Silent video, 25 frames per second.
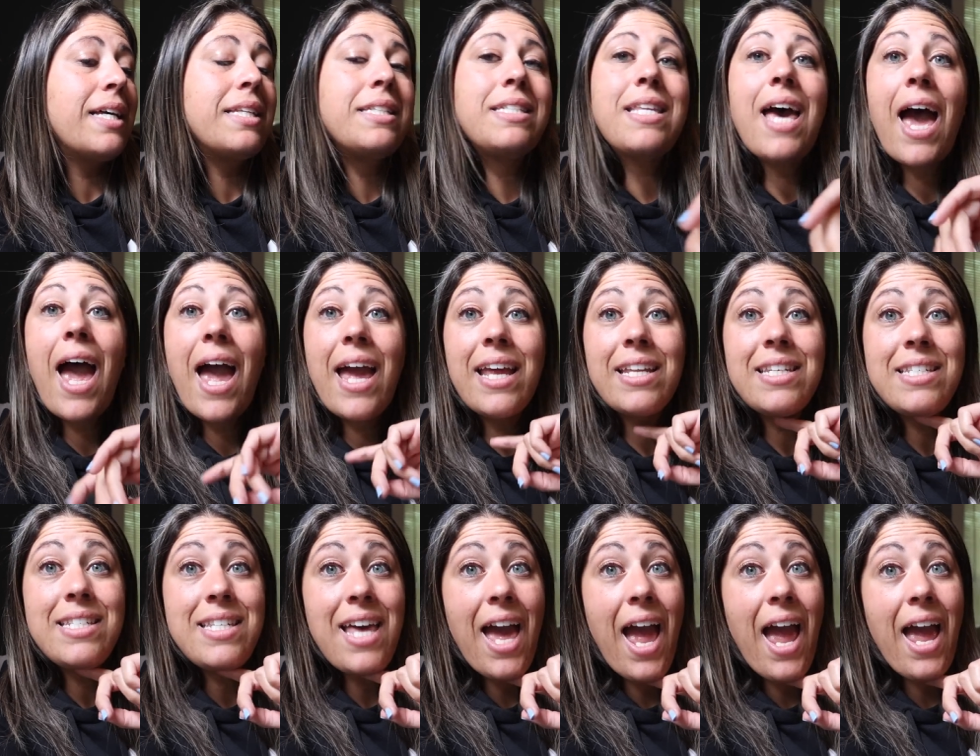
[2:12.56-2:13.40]

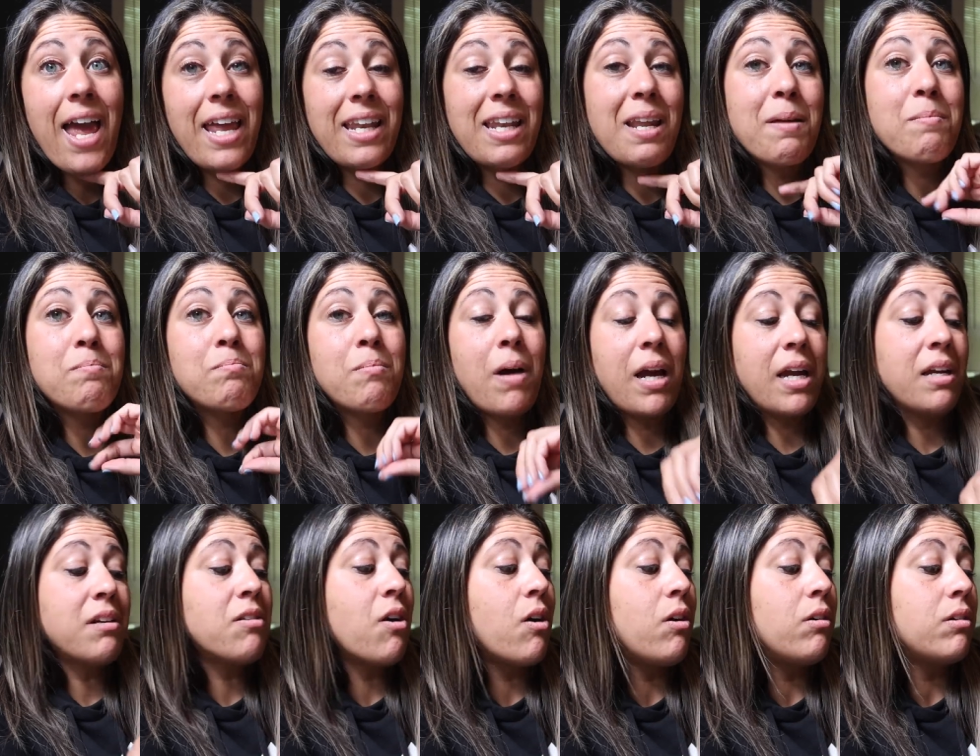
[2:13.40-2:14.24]
10:10.
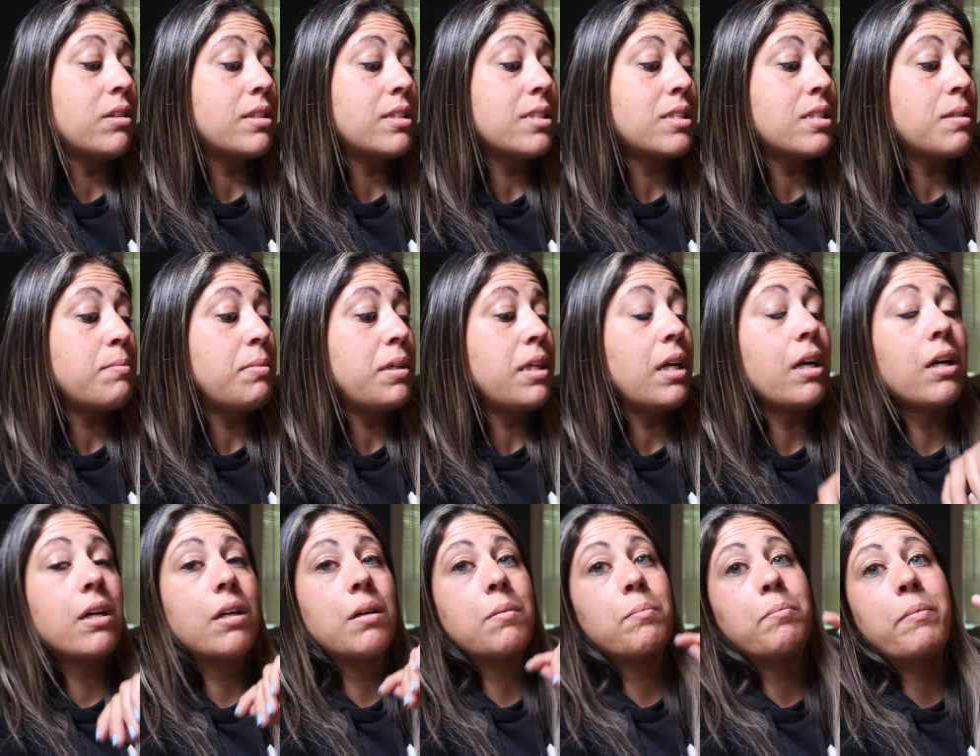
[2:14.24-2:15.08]
My goal is to be
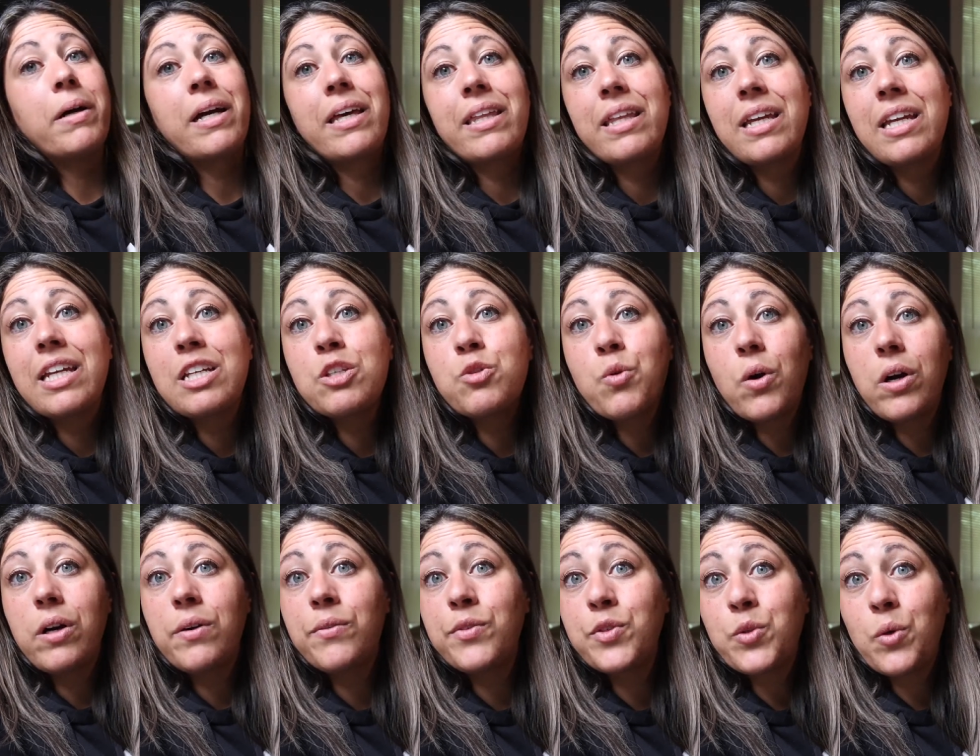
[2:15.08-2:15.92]
home by like
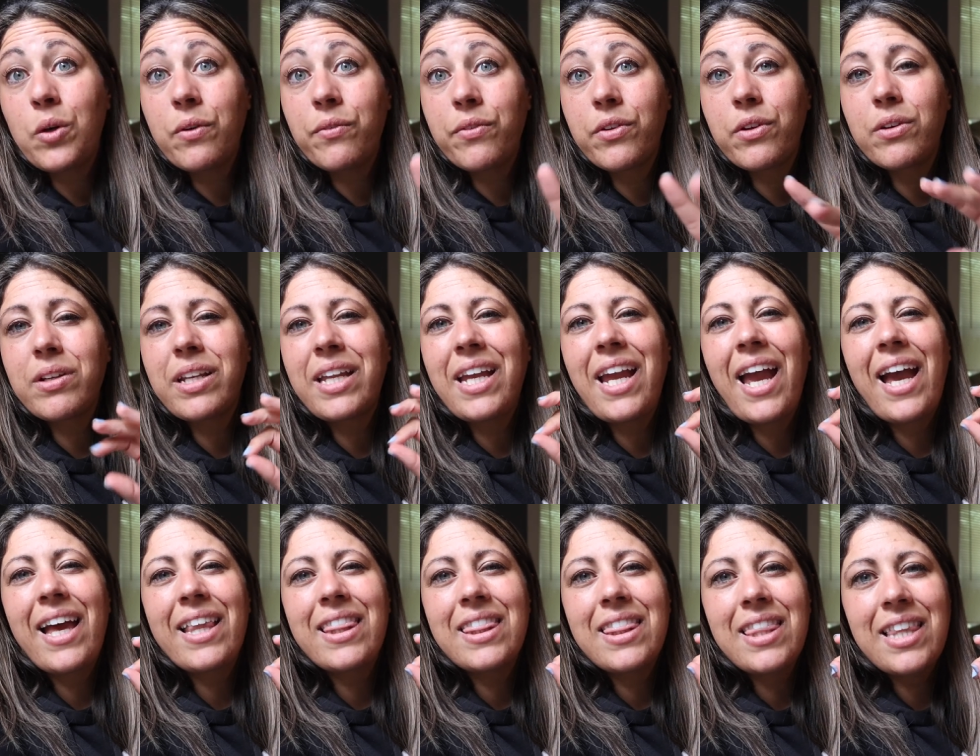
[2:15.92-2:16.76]
12:30
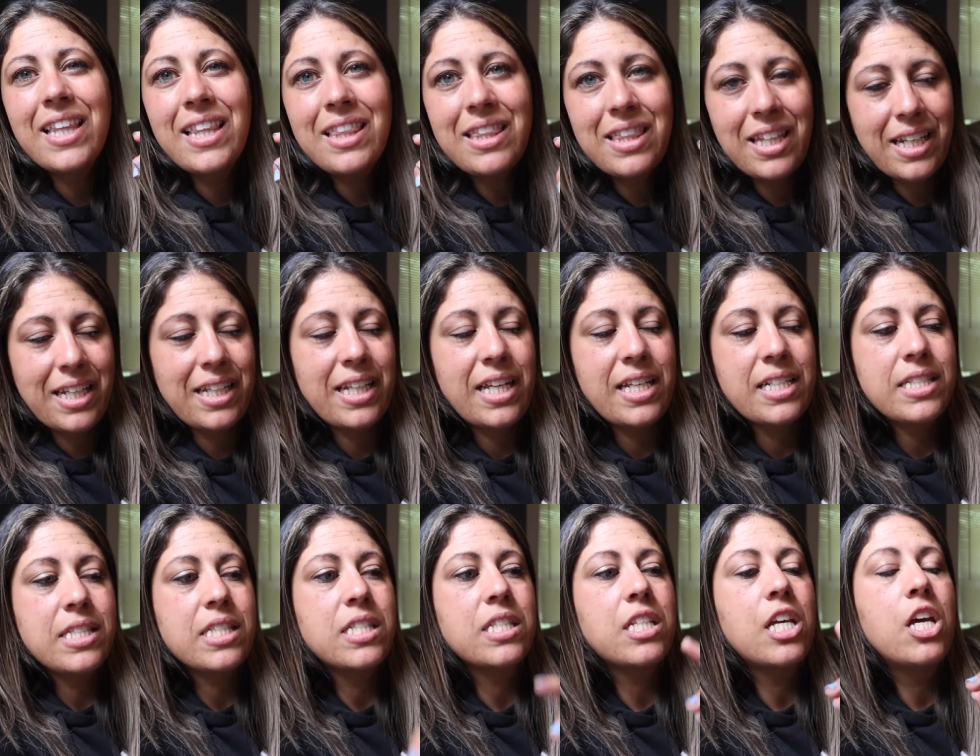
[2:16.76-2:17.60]
at the
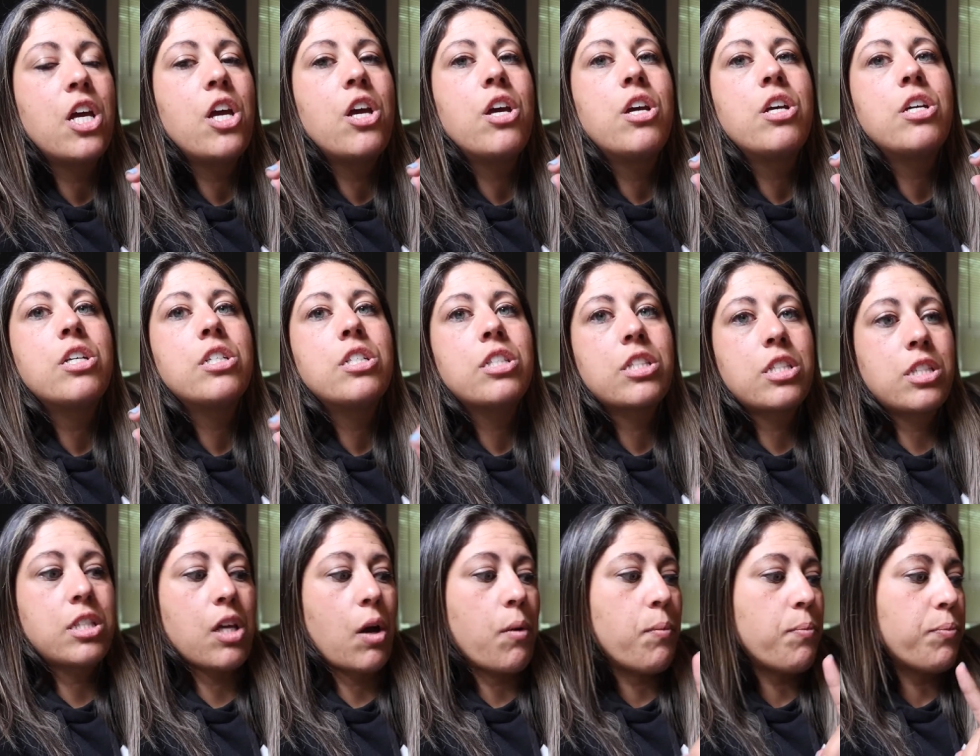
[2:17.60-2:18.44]
latest.
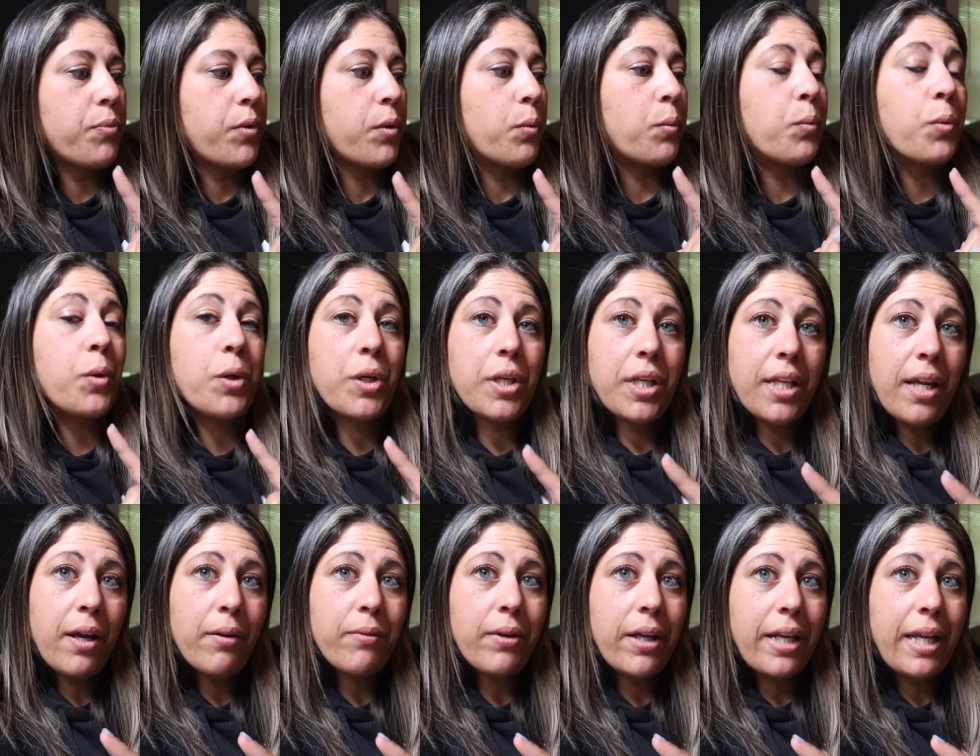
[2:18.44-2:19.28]
So we're gonna
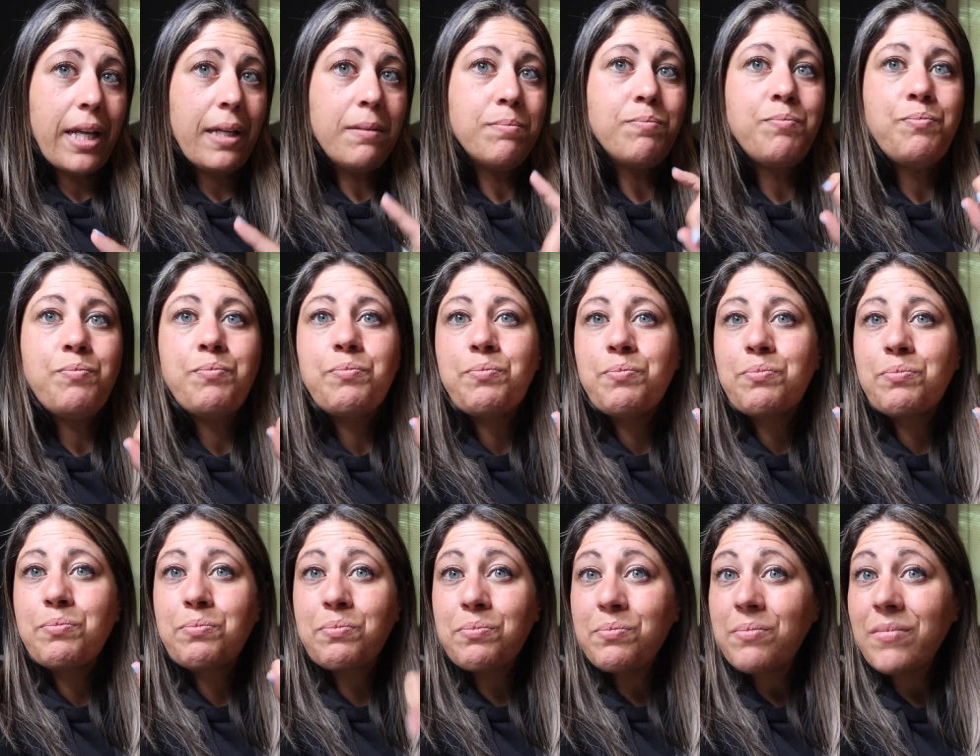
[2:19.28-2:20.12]
get ready
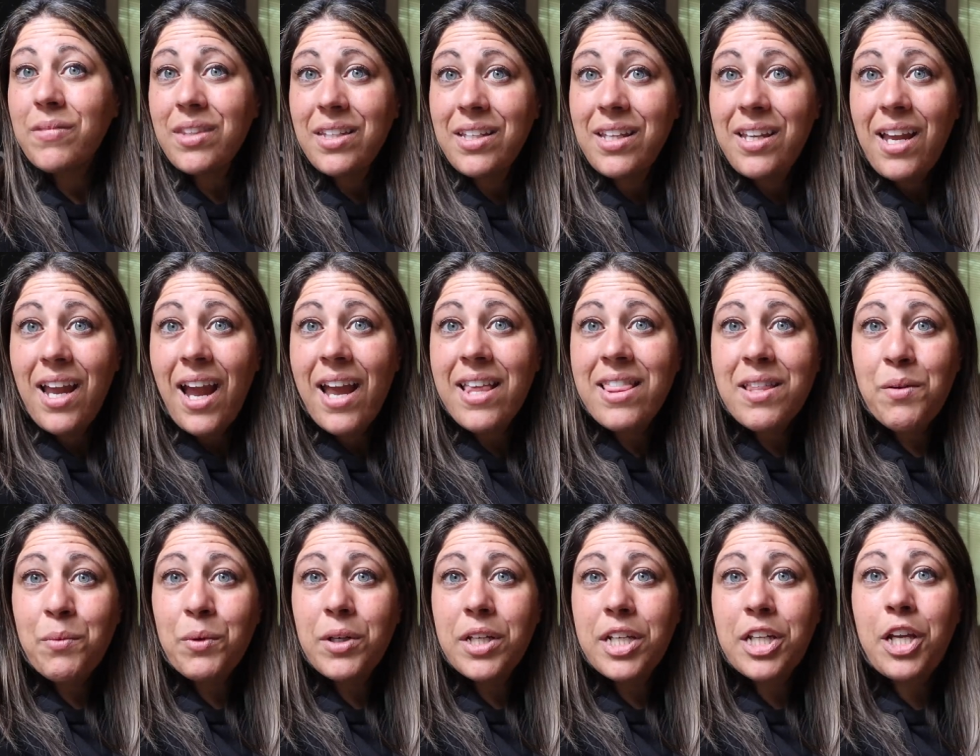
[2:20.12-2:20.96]
and
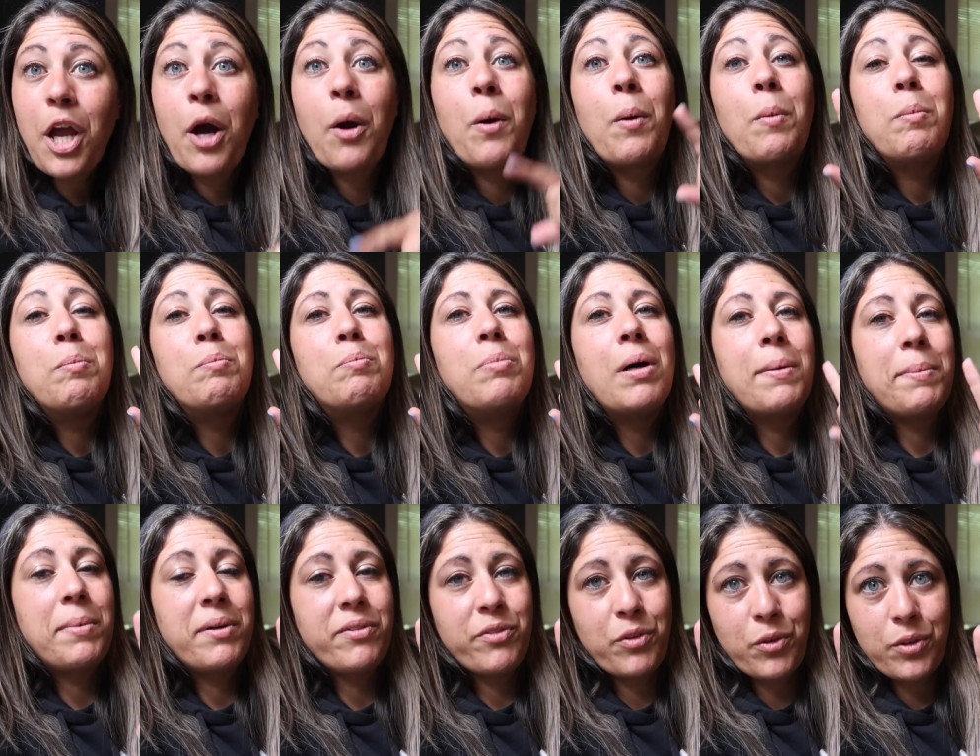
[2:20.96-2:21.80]
then we're gonna go.
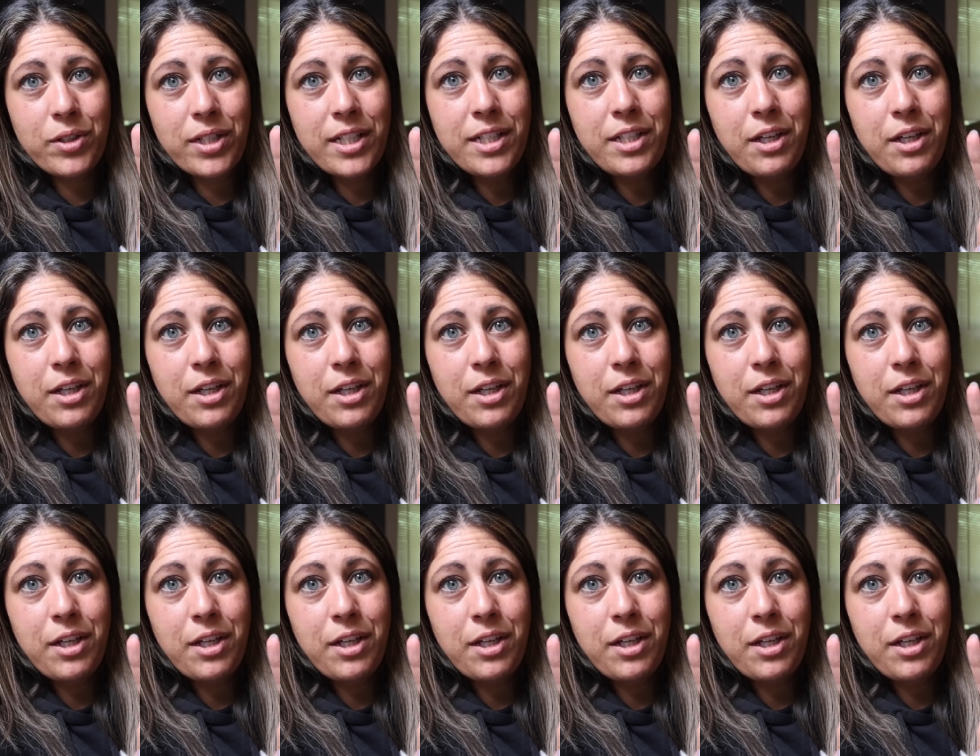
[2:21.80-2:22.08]
But before I